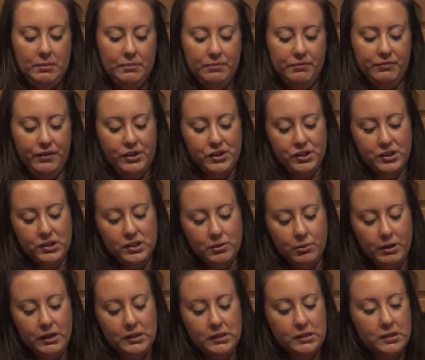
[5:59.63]
freshly
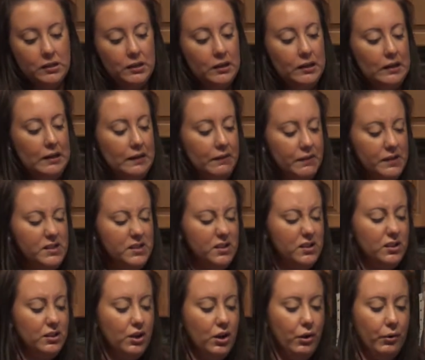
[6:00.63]
squeezed. This is
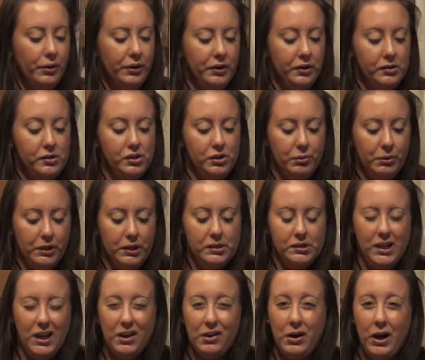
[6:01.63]
gonna go into a
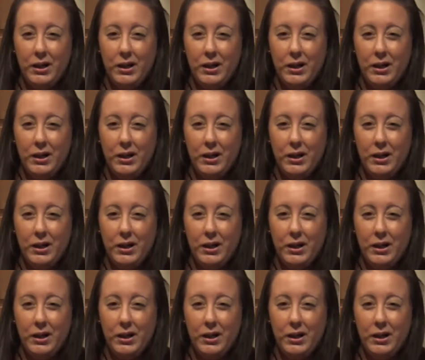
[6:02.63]
container.